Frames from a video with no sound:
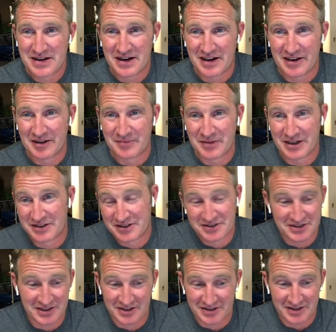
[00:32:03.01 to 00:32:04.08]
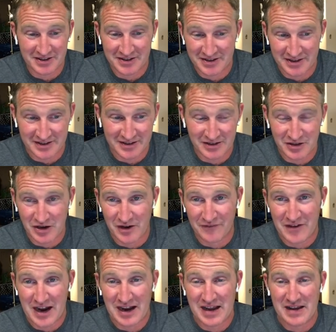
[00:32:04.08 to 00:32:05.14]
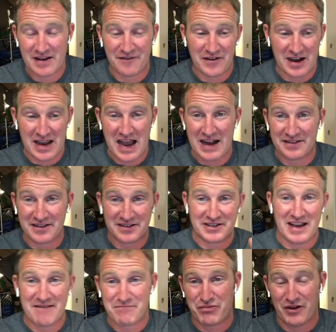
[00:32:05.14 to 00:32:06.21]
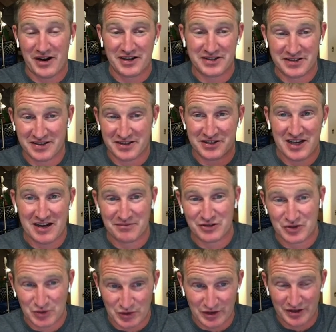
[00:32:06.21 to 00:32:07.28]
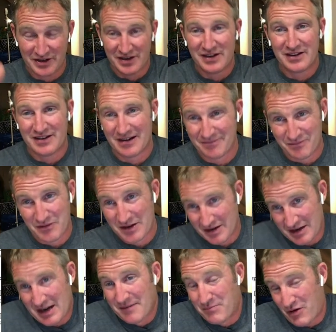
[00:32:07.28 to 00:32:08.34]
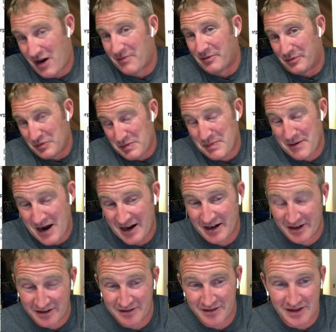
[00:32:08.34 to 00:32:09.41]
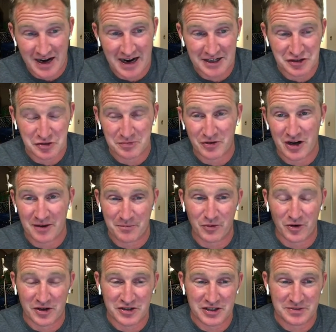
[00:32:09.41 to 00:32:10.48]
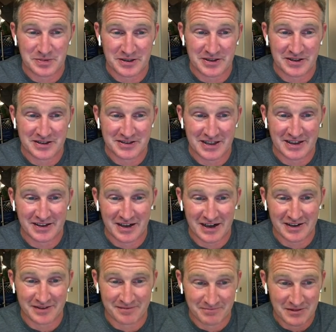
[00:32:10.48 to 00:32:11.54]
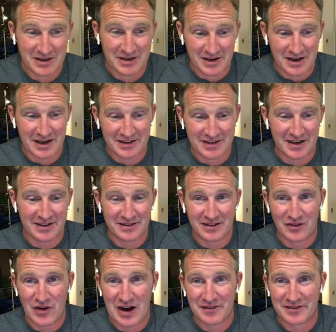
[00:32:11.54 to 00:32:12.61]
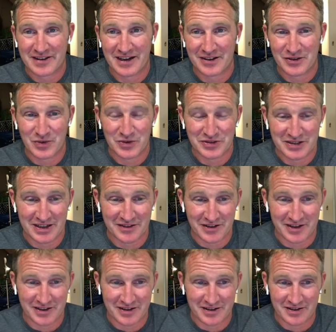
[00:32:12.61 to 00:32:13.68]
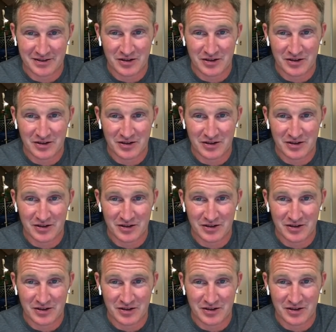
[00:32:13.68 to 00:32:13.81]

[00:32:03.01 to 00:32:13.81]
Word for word: Um, I just think that, that you know if I if I had the same price at the same store, I'd, I'd probably be buying the HydroBlok board just because I, I I tend to gravitate towards it. I like it.